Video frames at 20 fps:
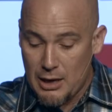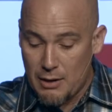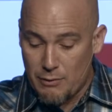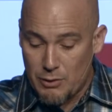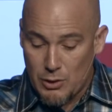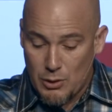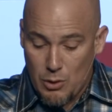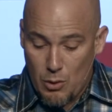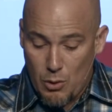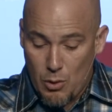of
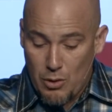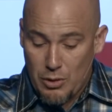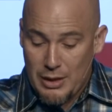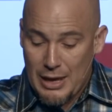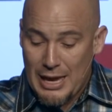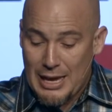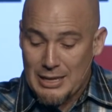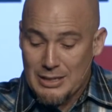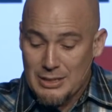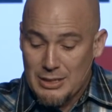the north,
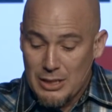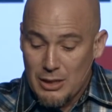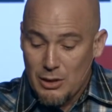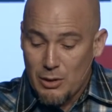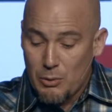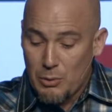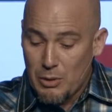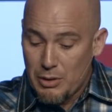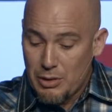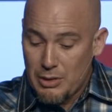and
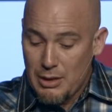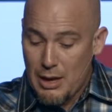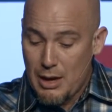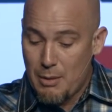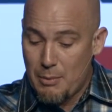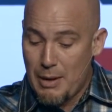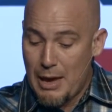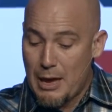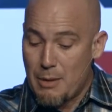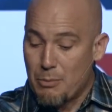deal with
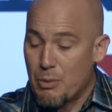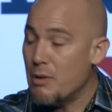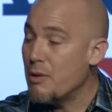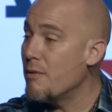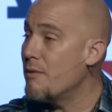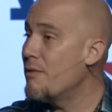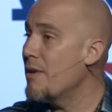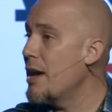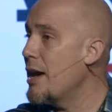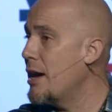them and
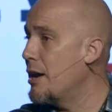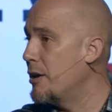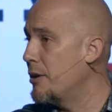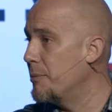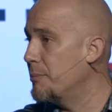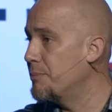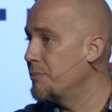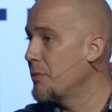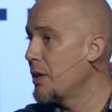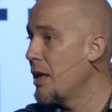prevail.
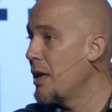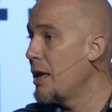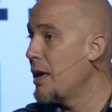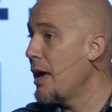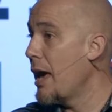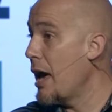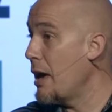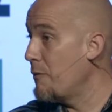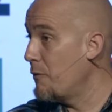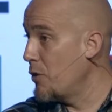
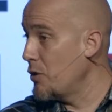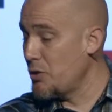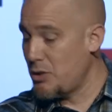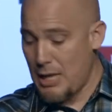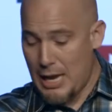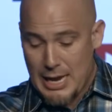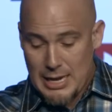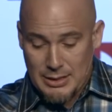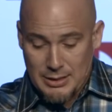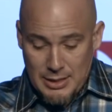And verse
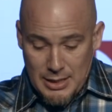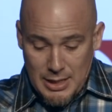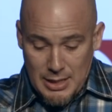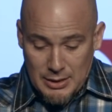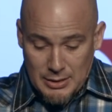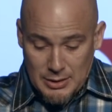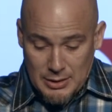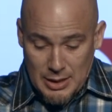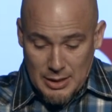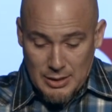
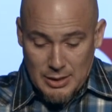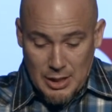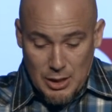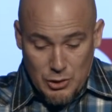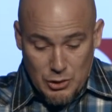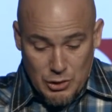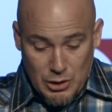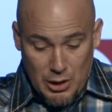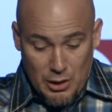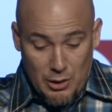18 says, He
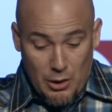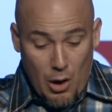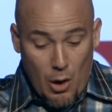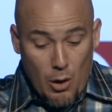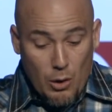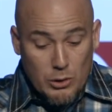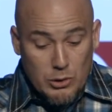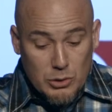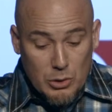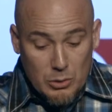shall
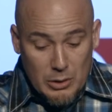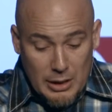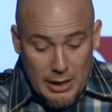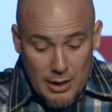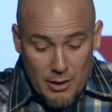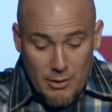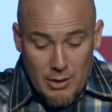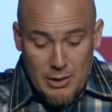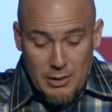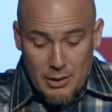also
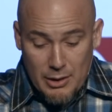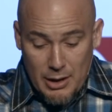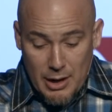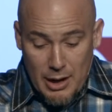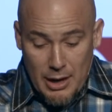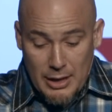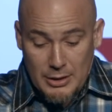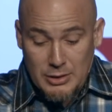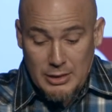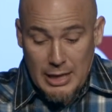carry their
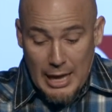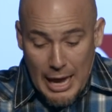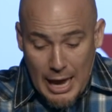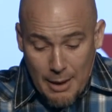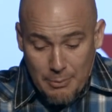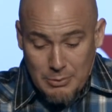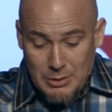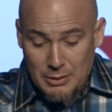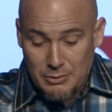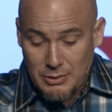gods
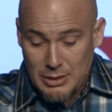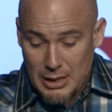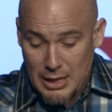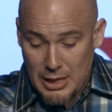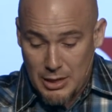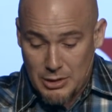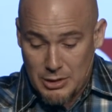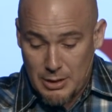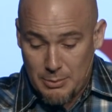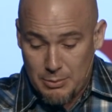captive to
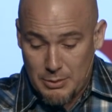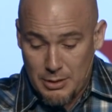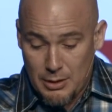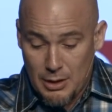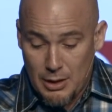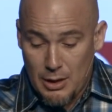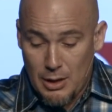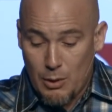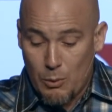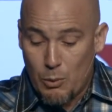Egypt
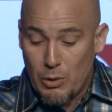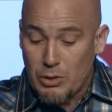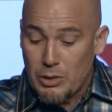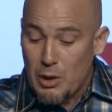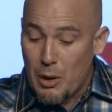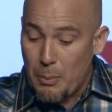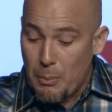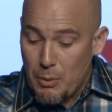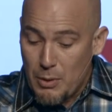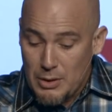with
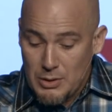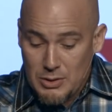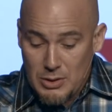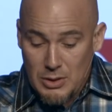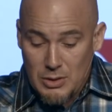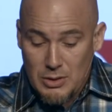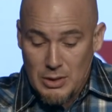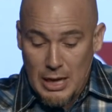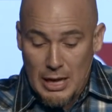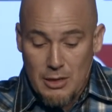their
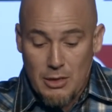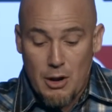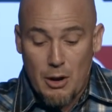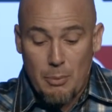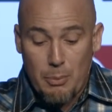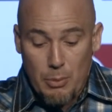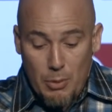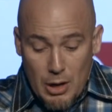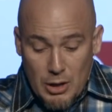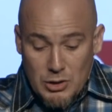princes and their
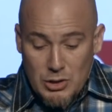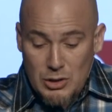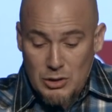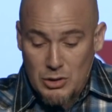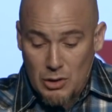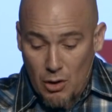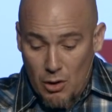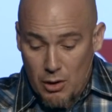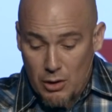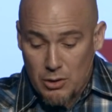precious
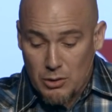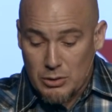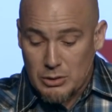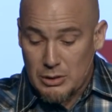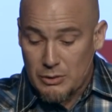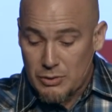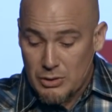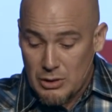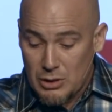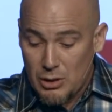articles
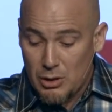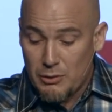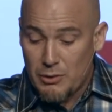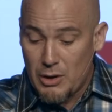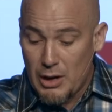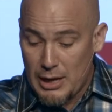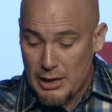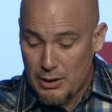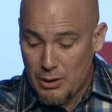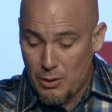of silver
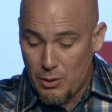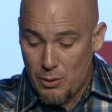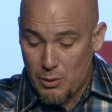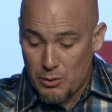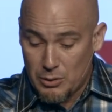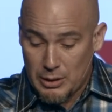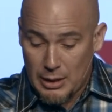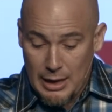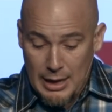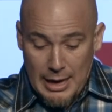and
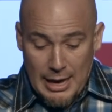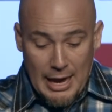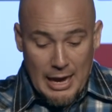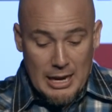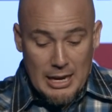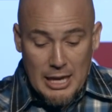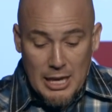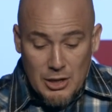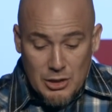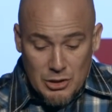gold,
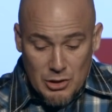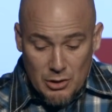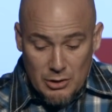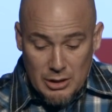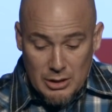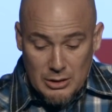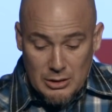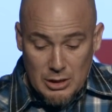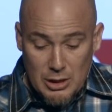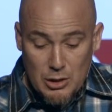and he shall
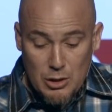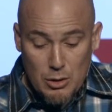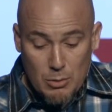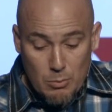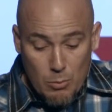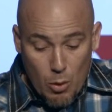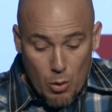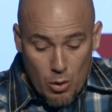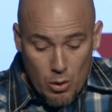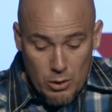continue
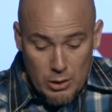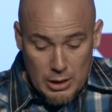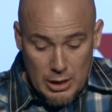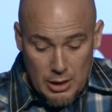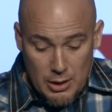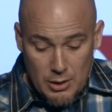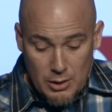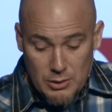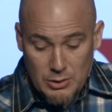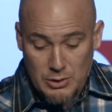more
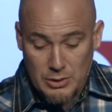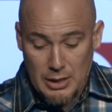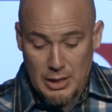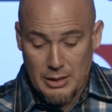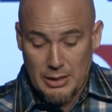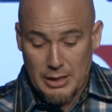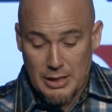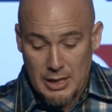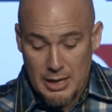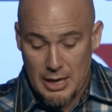years than
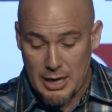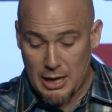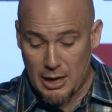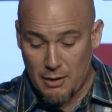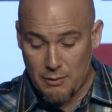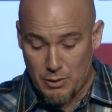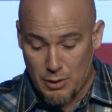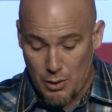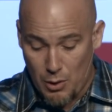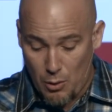the king
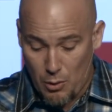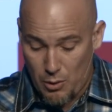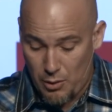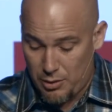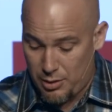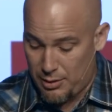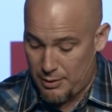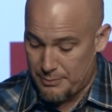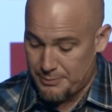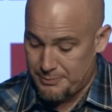of the north.